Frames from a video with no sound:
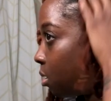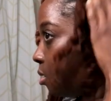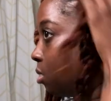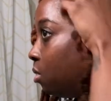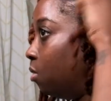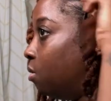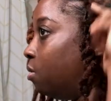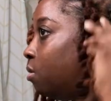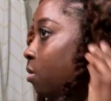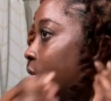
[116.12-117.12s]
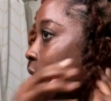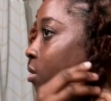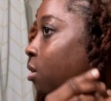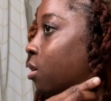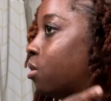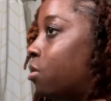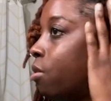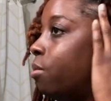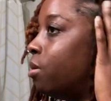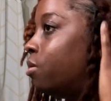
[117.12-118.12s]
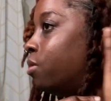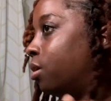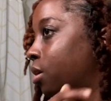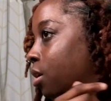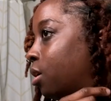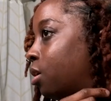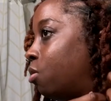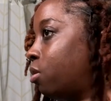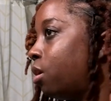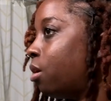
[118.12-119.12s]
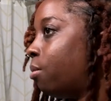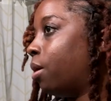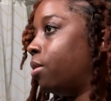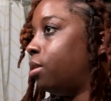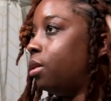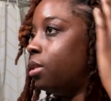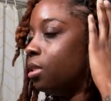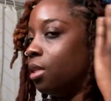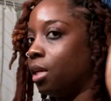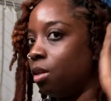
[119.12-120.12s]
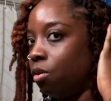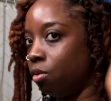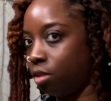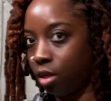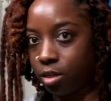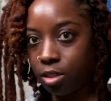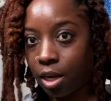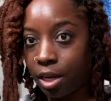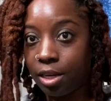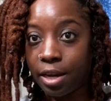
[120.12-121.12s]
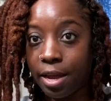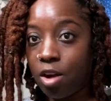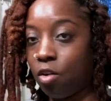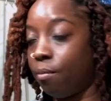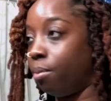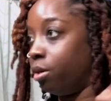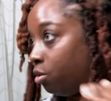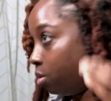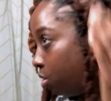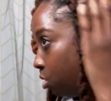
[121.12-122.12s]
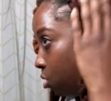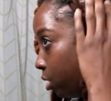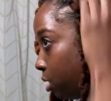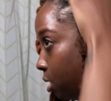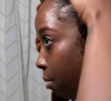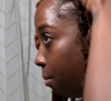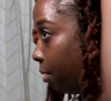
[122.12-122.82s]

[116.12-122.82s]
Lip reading: So that's what I've been doing. Cool thing about these is like they're tight now, but you can stretch them